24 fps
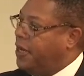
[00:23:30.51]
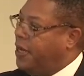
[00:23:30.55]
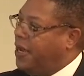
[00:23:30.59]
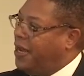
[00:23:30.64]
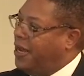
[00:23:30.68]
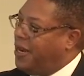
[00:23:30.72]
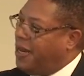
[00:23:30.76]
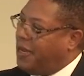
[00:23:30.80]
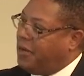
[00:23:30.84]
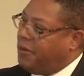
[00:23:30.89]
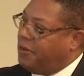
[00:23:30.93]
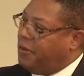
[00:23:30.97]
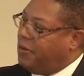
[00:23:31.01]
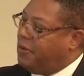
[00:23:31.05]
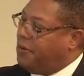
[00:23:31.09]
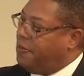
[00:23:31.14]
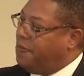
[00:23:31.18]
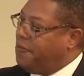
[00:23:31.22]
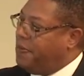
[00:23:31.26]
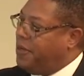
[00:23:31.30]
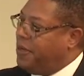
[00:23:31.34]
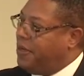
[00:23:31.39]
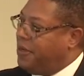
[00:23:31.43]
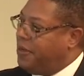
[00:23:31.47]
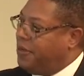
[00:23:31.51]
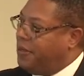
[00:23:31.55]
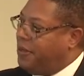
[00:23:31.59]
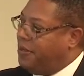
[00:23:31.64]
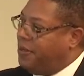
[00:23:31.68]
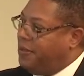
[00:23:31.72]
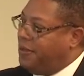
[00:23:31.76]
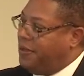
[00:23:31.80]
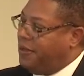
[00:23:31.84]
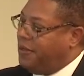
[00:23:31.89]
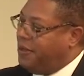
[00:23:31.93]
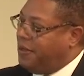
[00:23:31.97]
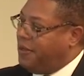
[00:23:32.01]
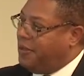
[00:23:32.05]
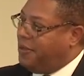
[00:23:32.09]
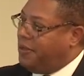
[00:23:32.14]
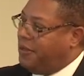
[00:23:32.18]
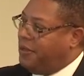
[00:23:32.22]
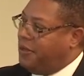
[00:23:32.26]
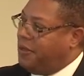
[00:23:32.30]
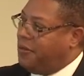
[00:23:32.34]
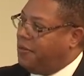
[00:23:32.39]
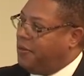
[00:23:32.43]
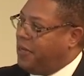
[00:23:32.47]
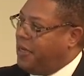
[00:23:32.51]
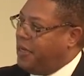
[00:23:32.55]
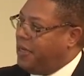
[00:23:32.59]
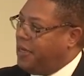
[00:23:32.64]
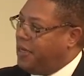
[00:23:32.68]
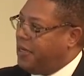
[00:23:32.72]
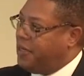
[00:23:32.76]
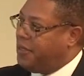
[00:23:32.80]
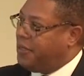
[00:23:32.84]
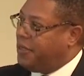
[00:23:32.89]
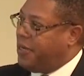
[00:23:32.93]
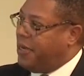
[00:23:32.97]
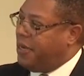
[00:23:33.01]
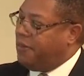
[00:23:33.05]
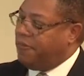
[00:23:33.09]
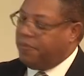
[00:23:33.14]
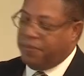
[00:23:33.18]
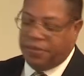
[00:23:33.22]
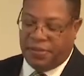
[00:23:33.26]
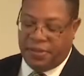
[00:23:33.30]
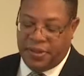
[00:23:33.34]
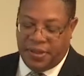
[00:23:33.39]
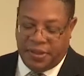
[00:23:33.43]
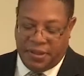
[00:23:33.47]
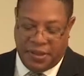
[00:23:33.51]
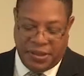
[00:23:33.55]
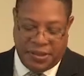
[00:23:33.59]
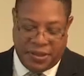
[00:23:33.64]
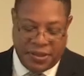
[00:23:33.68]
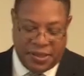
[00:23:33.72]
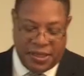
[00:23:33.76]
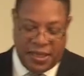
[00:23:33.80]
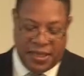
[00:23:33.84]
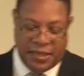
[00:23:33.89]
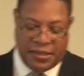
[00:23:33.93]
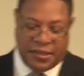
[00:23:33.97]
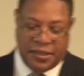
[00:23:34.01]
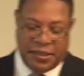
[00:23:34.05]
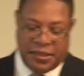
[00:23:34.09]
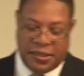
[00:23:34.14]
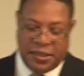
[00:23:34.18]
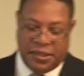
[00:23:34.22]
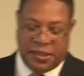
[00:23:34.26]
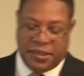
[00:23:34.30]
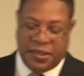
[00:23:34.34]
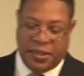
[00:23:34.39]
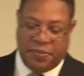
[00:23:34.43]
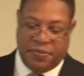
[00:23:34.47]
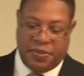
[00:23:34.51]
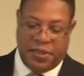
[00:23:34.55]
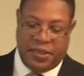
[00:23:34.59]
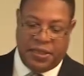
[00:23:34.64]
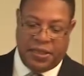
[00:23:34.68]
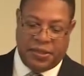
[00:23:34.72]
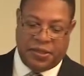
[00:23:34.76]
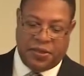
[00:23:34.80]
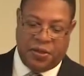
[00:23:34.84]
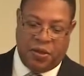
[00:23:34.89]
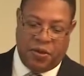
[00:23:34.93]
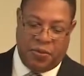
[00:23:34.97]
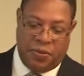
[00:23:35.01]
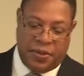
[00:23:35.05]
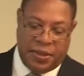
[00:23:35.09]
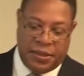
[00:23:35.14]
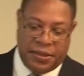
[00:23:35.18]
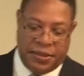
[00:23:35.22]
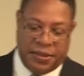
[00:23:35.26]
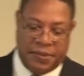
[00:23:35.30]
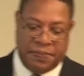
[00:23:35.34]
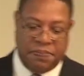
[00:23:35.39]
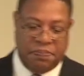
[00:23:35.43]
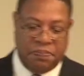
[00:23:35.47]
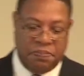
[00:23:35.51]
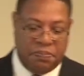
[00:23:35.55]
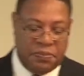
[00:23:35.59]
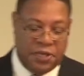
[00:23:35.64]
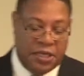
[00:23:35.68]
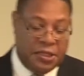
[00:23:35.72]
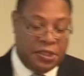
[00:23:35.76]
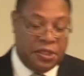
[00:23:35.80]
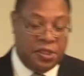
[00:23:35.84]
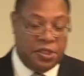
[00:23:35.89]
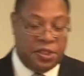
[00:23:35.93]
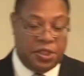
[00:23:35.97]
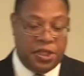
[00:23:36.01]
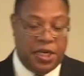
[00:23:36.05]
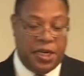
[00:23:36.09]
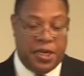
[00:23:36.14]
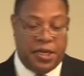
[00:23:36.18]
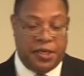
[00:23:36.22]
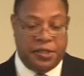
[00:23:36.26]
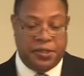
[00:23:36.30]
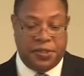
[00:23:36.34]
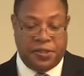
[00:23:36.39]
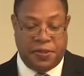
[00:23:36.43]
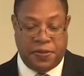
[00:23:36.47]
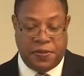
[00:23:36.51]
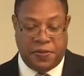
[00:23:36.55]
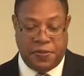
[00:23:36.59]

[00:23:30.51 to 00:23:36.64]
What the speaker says: And I don't know, I mean, you know, any example, it's constant just something that's always doesn't change.